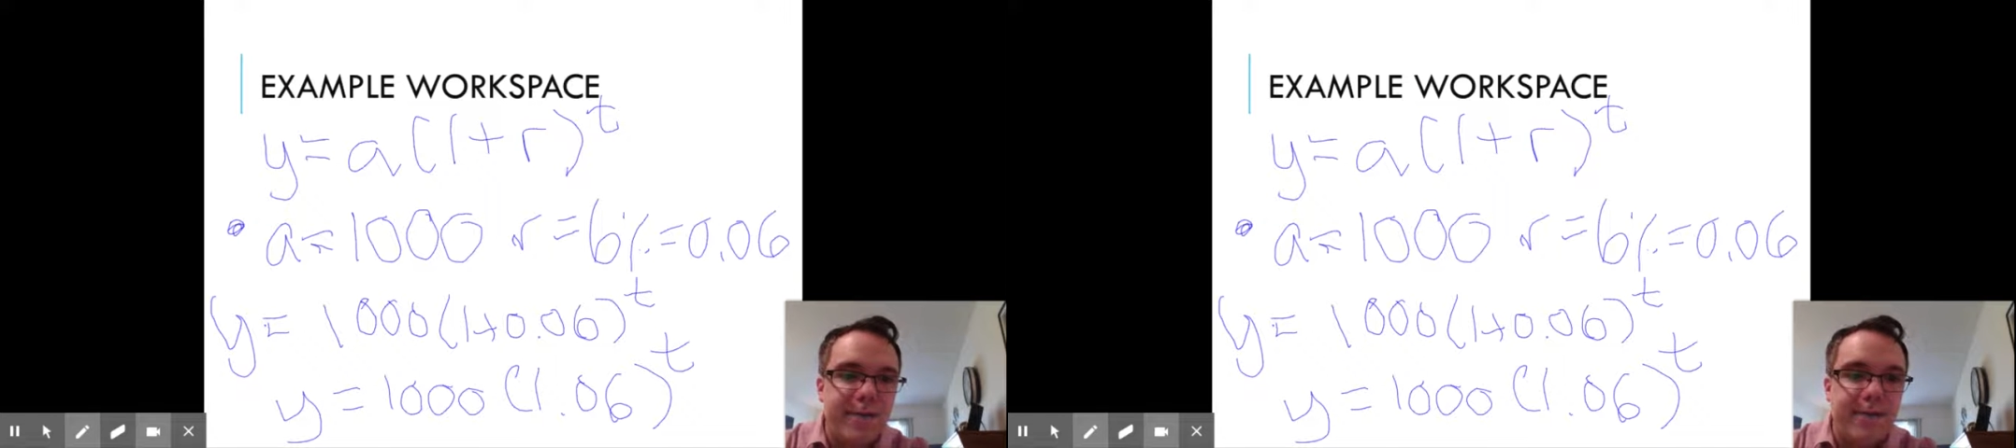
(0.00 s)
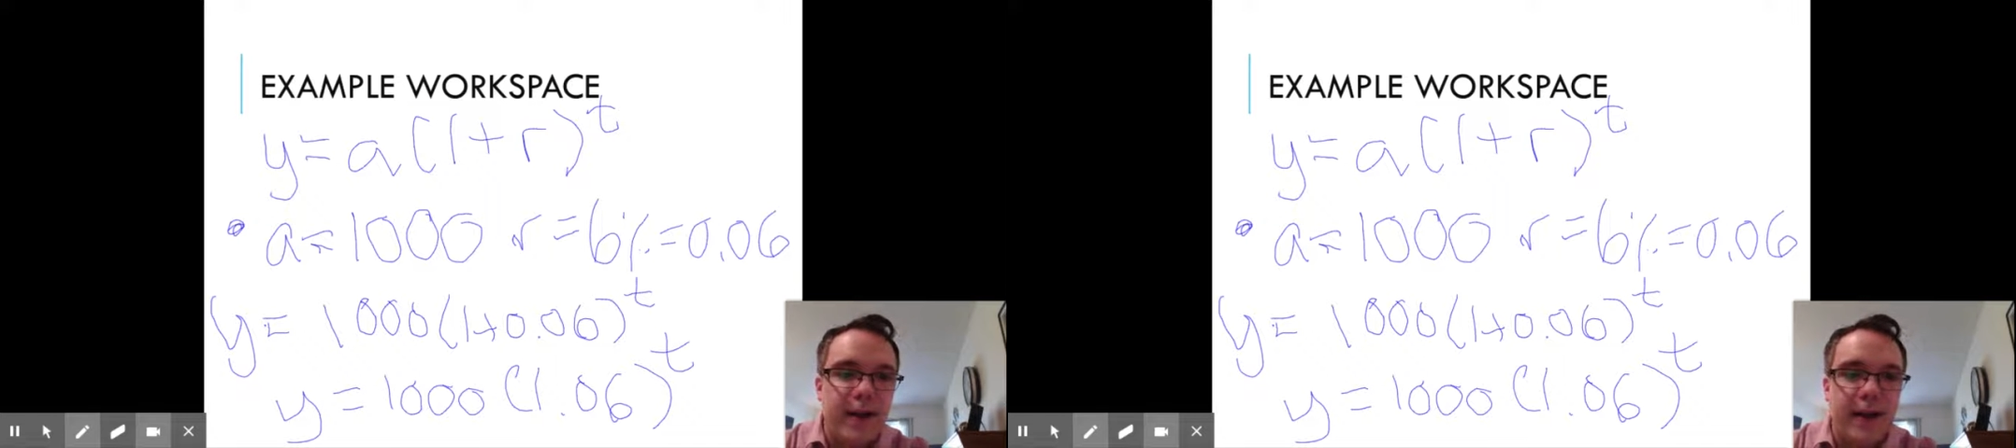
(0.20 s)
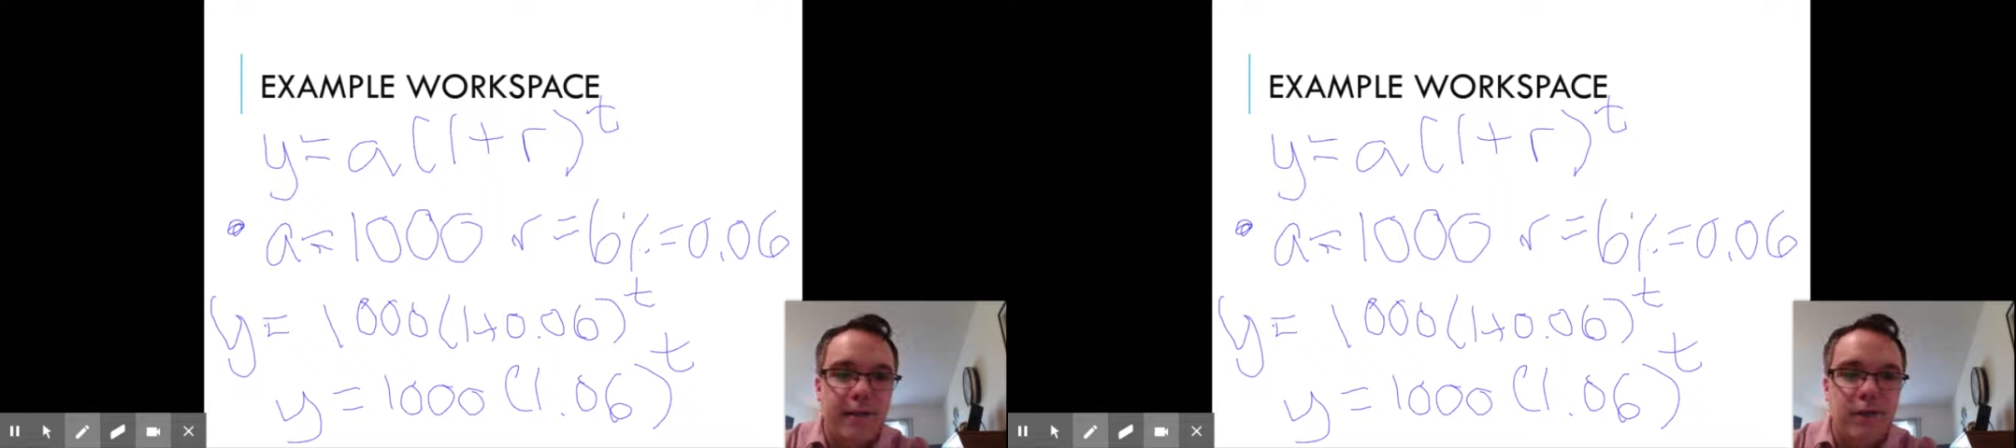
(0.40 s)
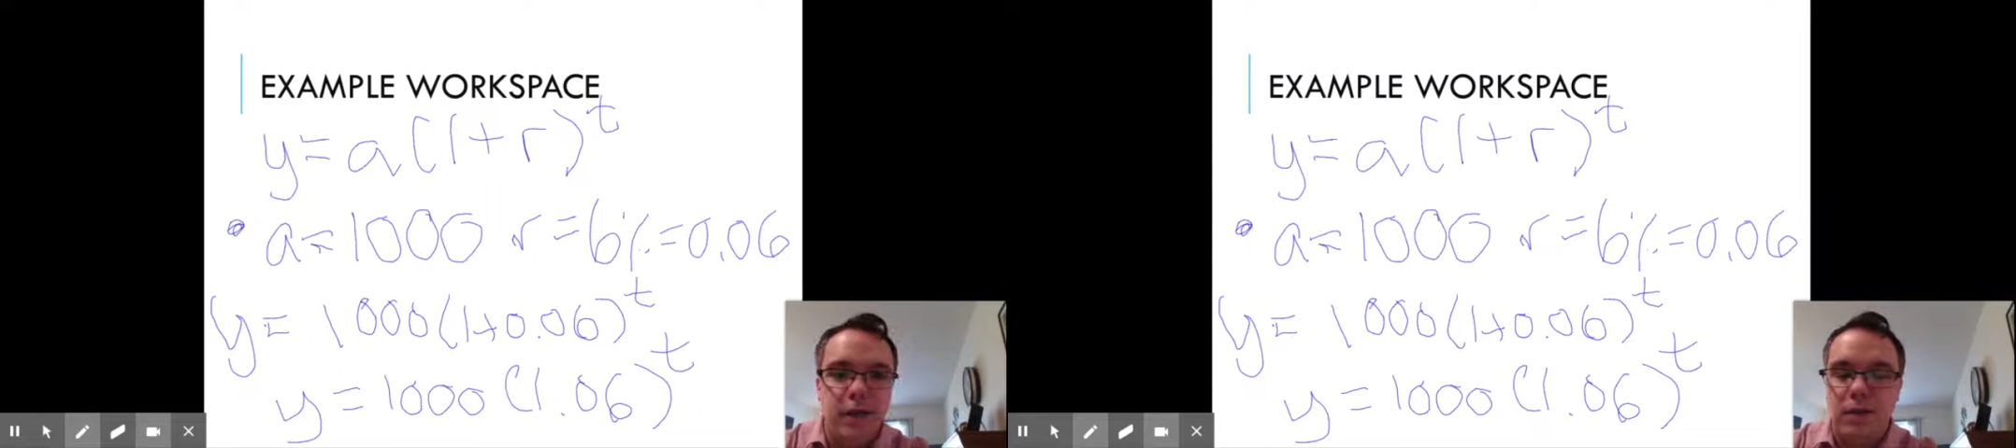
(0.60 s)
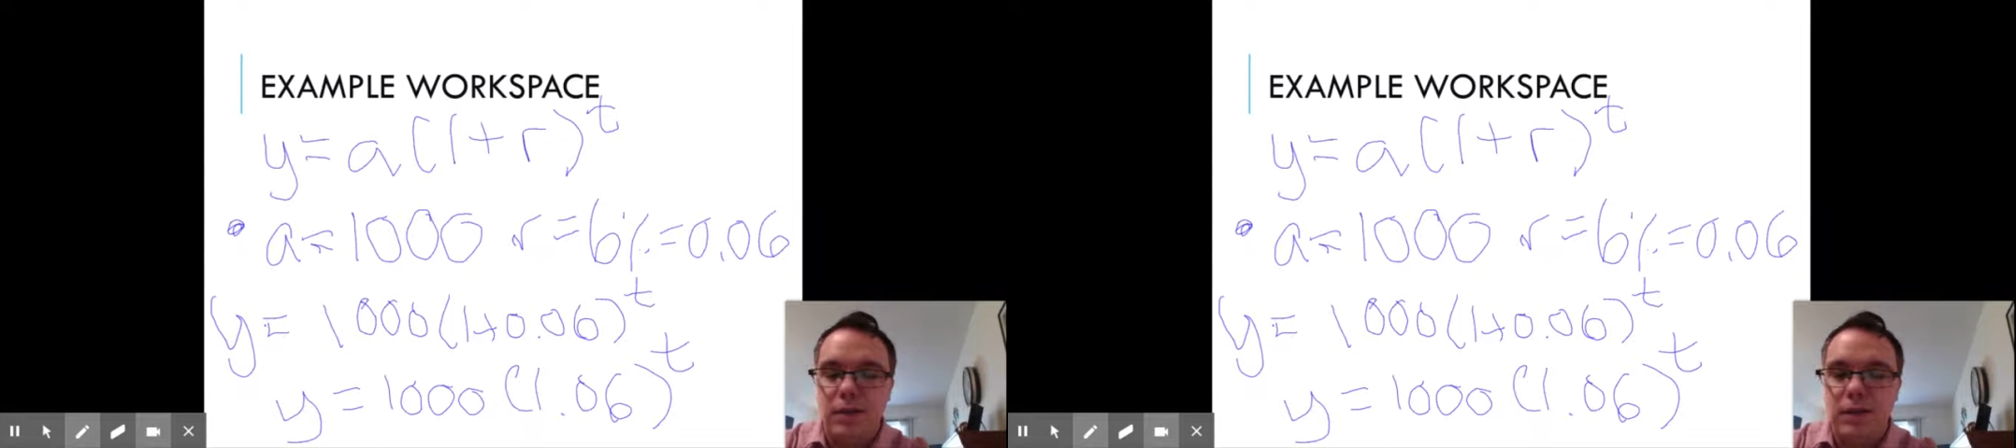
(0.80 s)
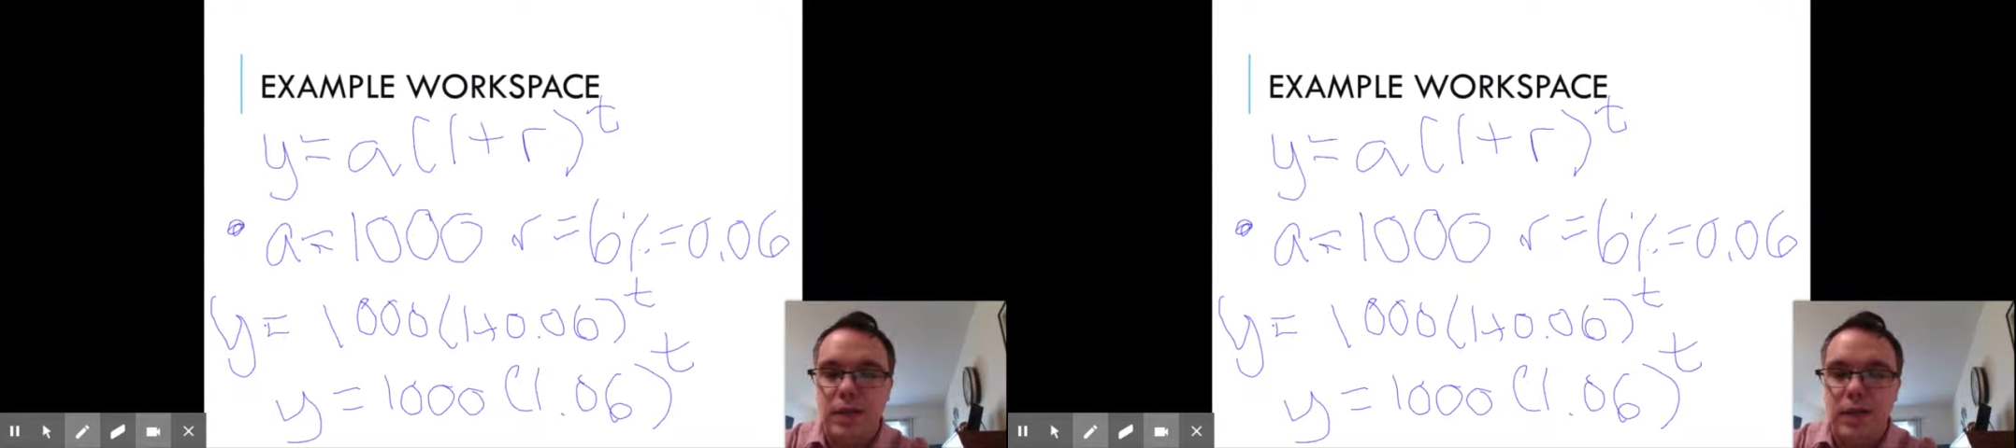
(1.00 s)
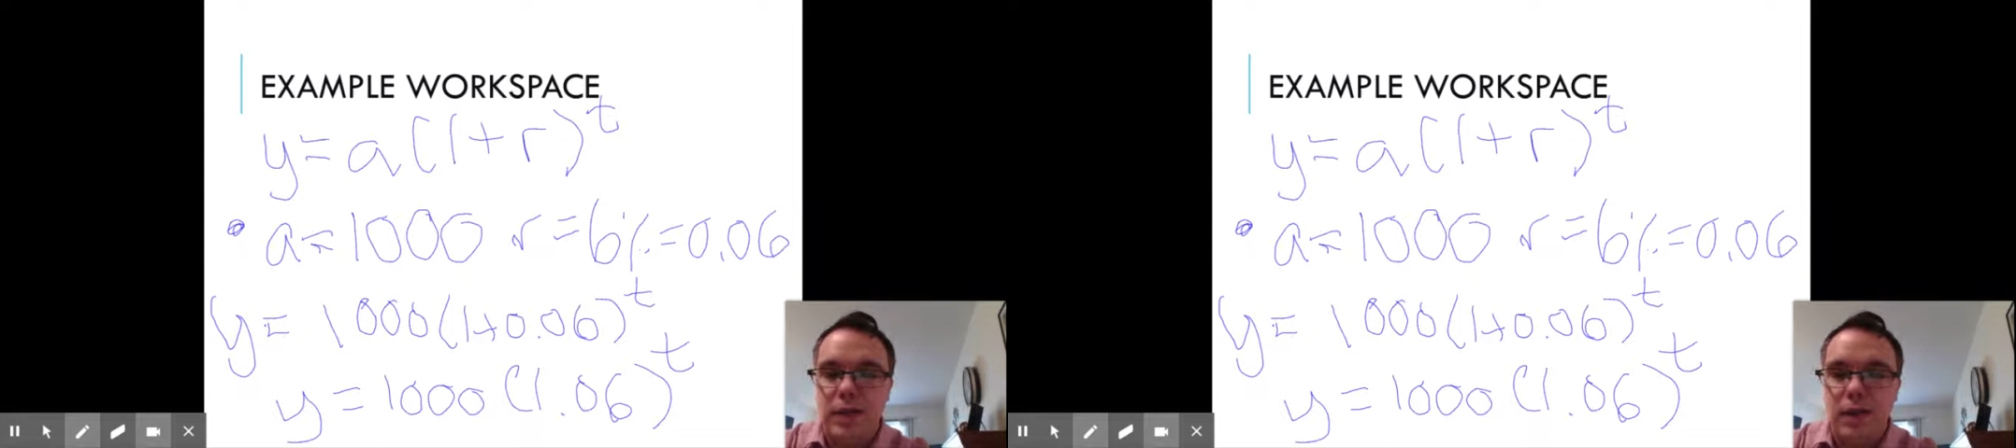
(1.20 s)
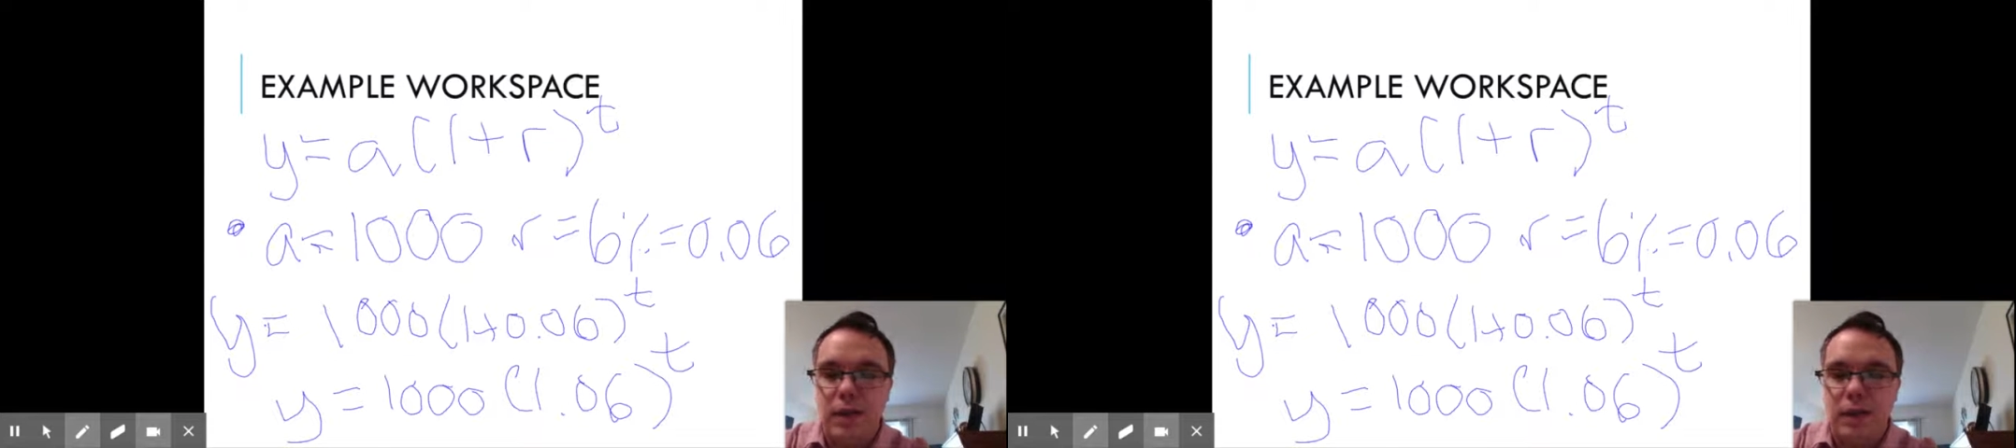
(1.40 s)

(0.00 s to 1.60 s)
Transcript: 5 years here